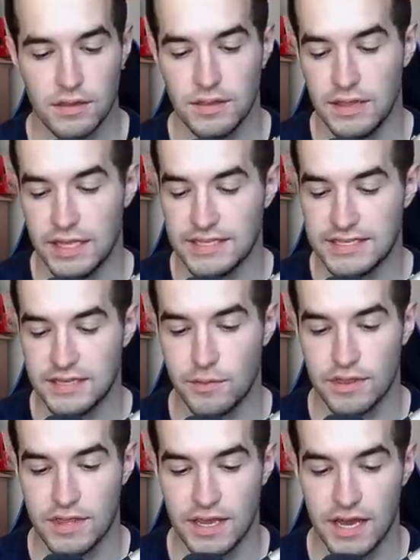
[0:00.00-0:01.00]
Let's see
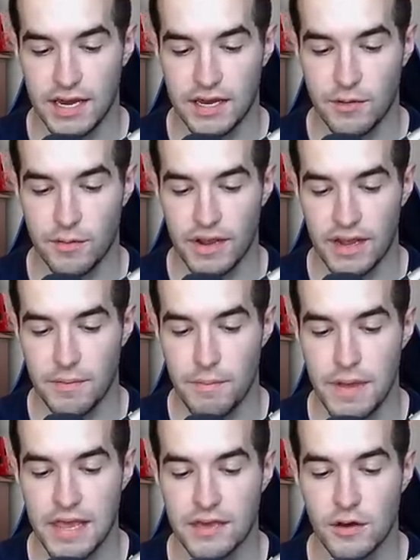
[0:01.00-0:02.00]
what they got in here. We got
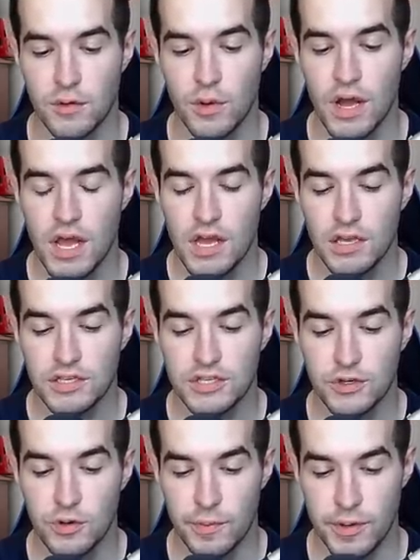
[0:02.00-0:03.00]
Mako
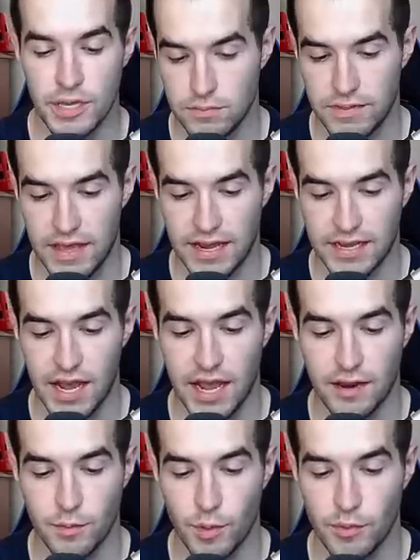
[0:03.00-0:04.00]
Tsunami. That guy,
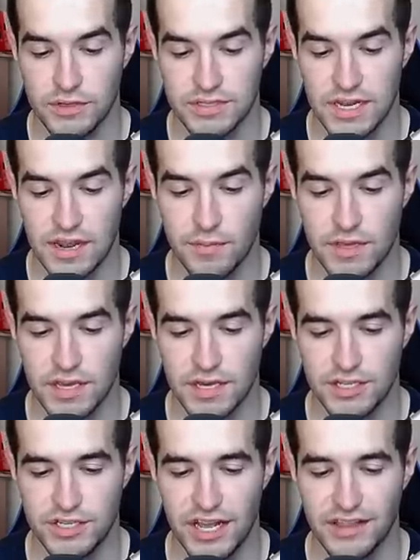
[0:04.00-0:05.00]
I don't remember his name. The uh,
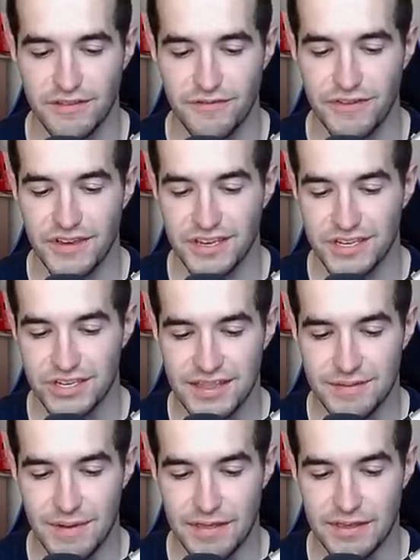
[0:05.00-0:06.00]
Jellyfish.
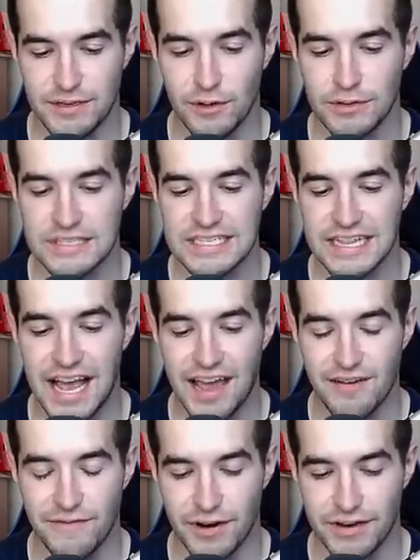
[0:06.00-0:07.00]
And these don't
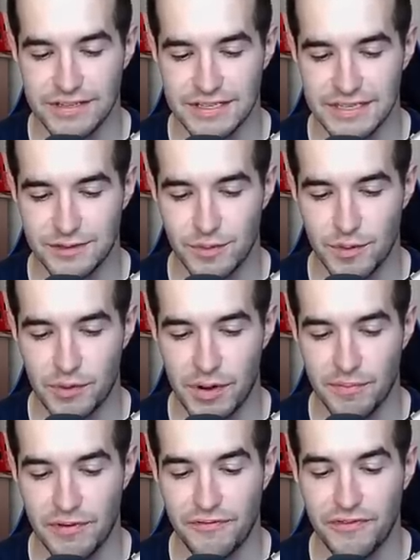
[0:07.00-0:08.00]
slide very easily is one
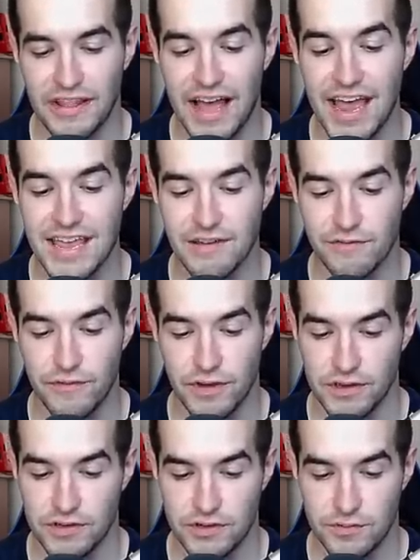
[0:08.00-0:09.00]
problem. The Flying
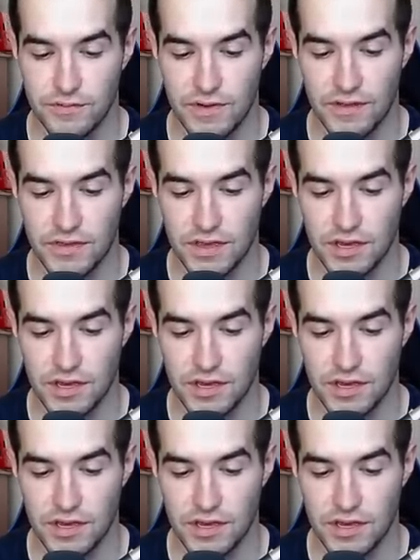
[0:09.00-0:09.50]
Fish. We've got the uh,